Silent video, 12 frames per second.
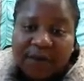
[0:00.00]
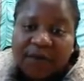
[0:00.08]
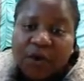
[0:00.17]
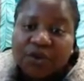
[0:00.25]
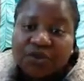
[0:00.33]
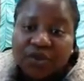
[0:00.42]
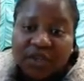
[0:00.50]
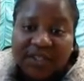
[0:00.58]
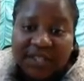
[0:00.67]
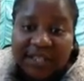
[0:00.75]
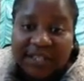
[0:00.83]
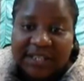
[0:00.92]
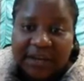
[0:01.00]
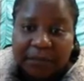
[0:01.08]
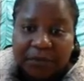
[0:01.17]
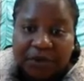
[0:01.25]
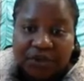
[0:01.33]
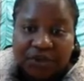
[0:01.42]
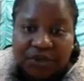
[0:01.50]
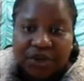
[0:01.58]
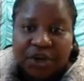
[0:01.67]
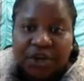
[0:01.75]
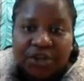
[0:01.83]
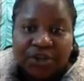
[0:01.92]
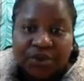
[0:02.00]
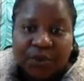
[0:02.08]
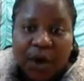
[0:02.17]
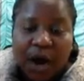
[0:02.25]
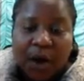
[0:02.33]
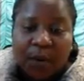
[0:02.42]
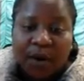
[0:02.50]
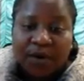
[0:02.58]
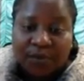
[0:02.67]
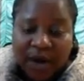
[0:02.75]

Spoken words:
contrasting temperature to our